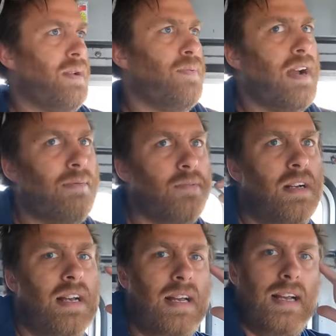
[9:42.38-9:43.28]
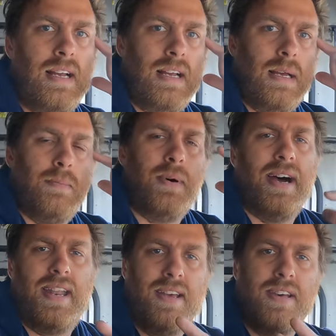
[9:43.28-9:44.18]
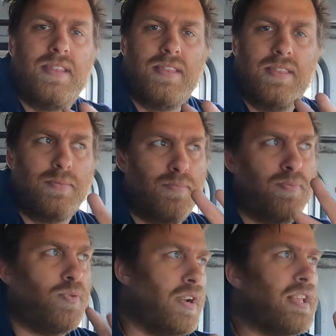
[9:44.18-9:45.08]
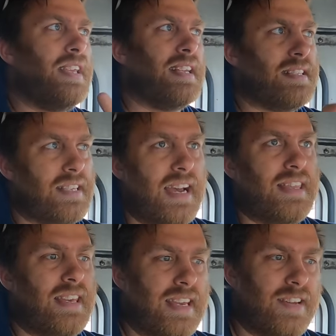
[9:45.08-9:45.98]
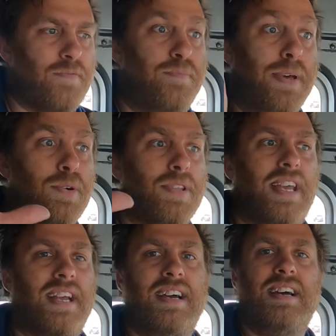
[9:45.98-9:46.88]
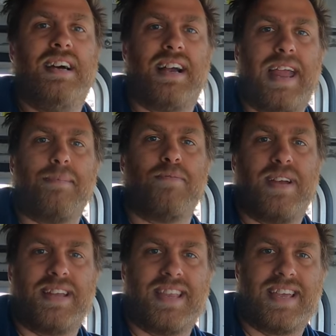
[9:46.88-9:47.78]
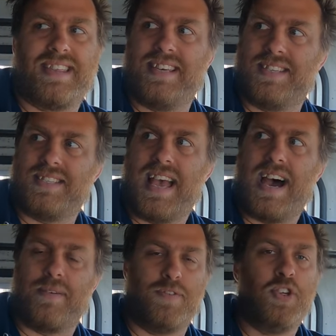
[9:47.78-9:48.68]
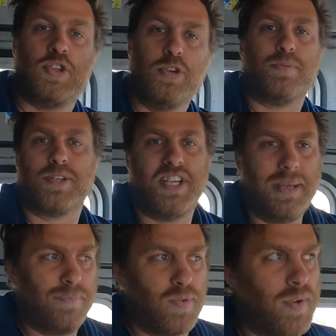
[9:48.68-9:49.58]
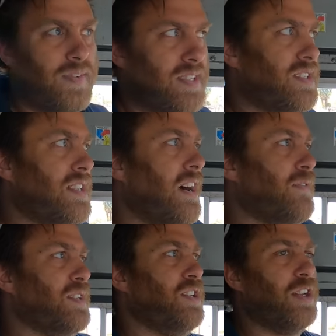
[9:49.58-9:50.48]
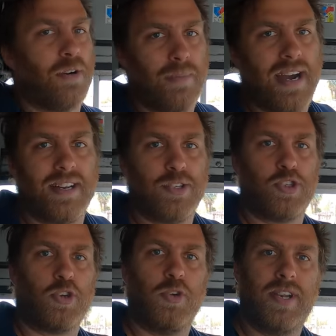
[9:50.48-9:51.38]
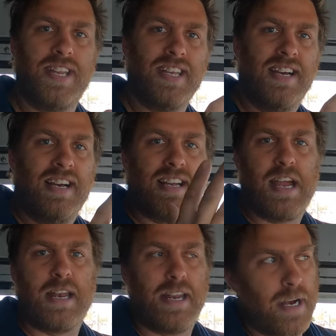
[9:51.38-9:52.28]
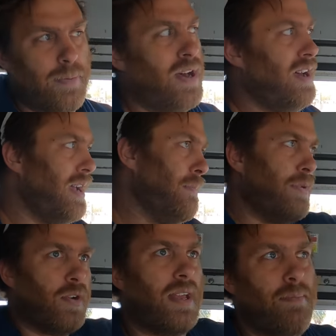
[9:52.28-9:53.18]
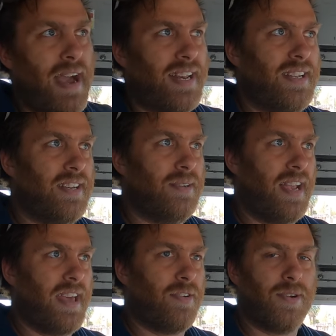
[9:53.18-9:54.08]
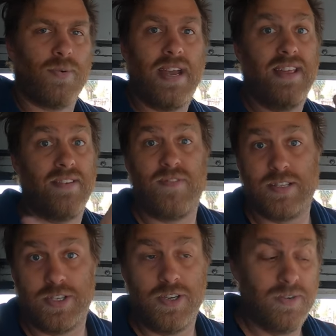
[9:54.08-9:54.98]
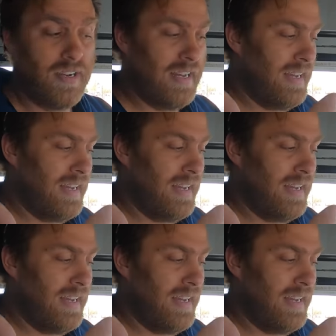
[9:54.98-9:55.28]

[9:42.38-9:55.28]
be a problem. But the brilliance, I think, of building a camper van like this out of super cheap thrifted stuff is that you don't mind unscrewing it, cutting it up, and building it back together in a way that fits you.